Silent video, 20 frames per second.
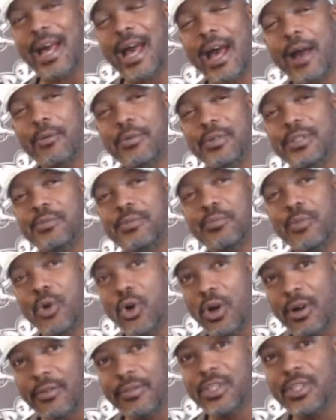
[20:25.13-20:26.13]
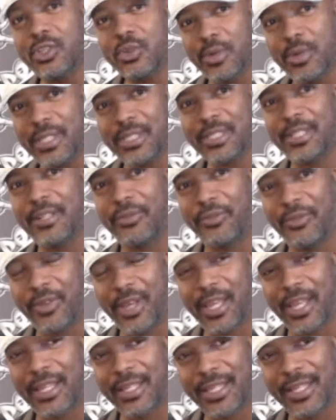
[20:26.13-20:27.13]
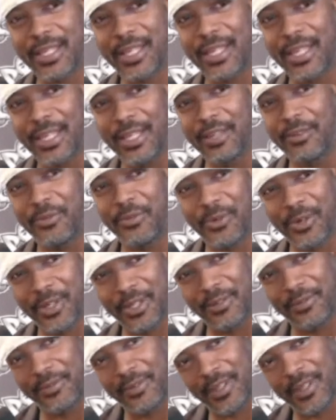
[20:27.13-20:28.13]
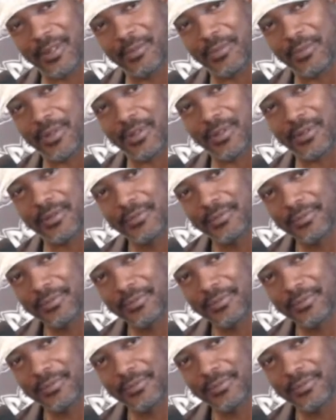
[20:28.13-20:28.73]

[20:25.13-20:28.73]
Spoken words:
I was more of a Twister fan than an E-40 fan, bro.